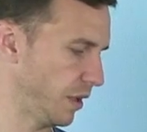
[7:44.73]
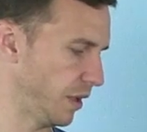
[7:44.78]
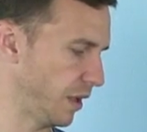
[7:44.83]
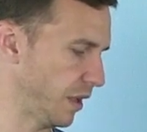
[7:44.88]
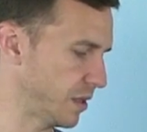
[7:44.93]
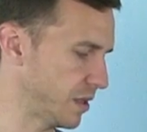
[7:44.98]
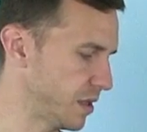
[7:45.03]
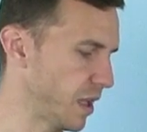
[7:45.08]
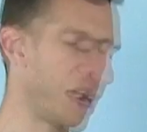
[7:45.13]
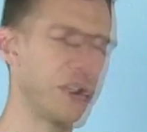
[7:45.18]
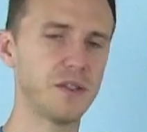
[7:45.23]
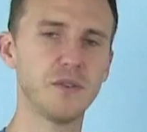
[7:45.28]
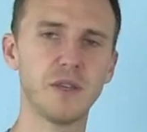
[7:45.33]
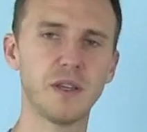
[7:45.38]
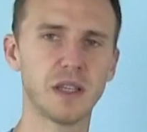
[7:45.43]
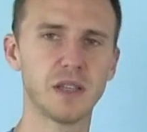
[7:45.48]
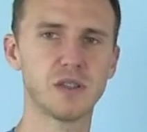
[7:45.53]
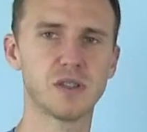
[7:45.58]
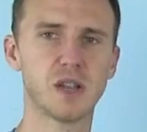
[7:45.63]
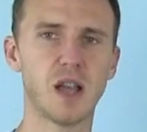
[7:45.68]
is not
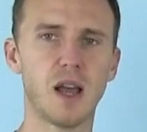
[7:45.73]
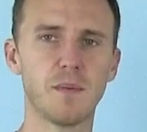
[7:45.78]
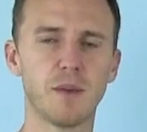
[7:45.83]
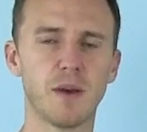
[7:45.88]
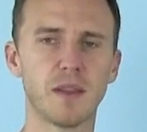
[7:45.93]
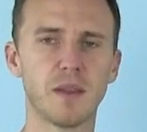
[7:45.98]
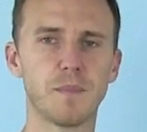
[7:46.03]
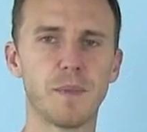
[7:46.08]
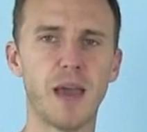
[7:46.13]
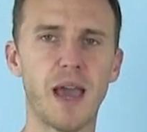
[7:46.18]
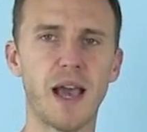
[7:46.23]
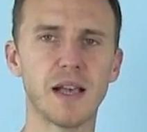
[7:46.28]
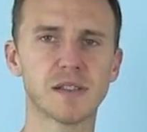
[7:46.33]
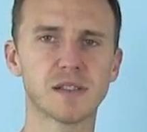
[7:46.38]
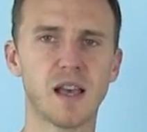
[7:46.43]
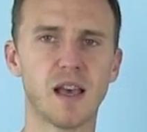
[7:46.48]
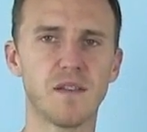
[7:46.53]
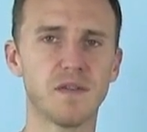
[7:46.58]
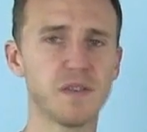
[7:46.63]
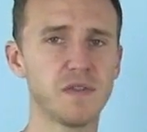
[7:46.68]
doing his job on the
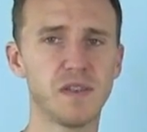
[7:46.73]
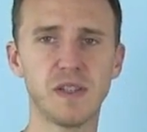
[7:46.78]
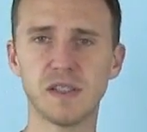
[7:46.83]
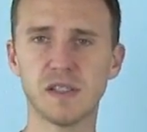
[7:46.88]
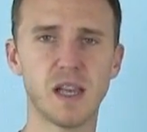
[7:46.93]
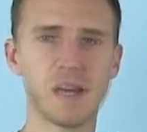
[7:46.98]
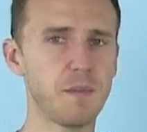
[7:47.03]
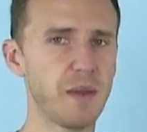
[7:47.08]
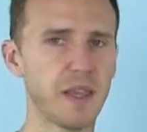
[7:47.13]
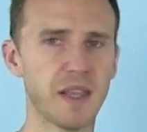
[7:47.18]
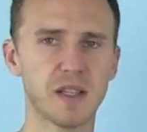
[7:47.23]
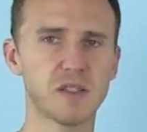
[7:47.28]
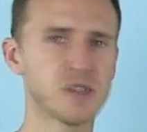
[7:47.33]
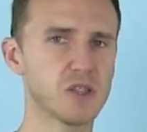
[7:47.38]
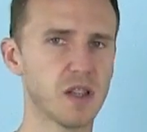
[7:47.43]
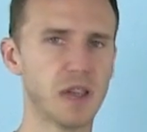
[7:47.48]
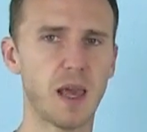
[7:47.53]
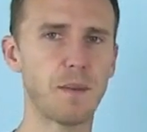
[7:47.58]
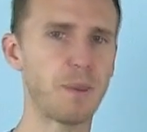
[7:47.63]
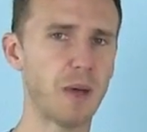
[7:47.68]
pass-off, if he's not making
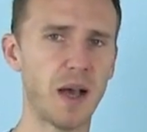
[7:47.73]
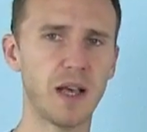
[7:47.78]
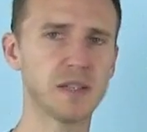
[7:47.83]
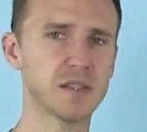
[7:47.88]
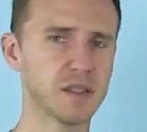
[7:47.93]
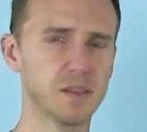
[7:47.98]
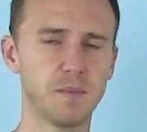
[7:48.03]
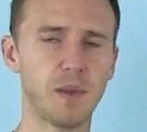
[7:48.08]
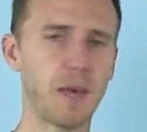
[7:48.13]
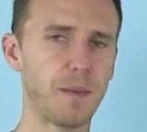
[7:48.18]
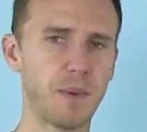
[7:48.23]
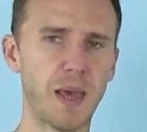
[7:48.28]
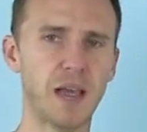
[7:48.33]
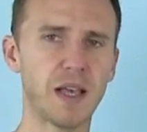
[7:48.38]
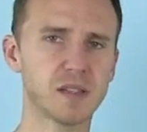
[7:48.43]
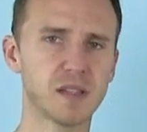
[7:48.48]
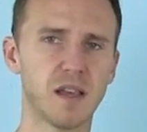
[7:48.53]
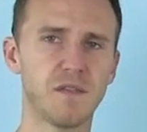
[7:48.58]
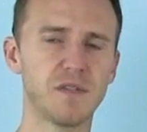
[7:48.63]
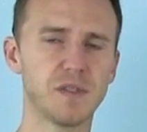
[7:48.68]
sure that
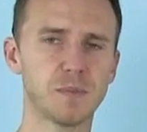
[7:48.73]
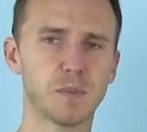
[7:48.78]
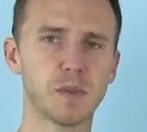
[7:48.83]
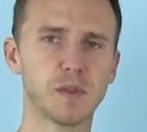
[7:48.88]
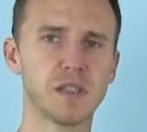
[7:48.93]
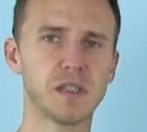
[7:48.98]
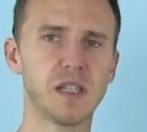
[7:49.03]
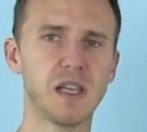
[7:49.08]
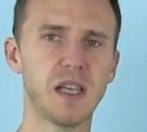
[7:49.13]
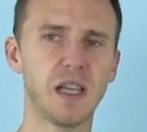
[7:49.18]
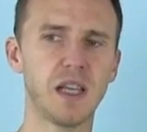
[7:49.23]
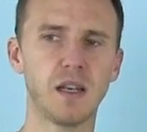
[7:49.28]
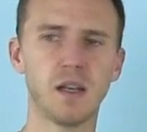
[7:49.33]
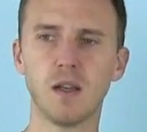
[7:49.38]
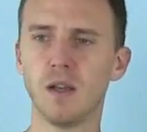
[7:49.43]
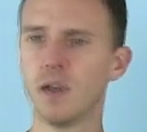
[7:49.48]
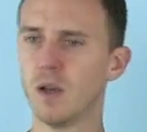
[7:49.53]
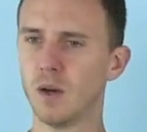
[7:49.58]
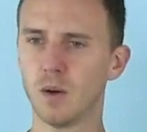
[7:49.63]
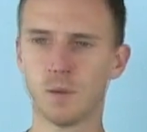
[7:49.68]
pass-off is pristine,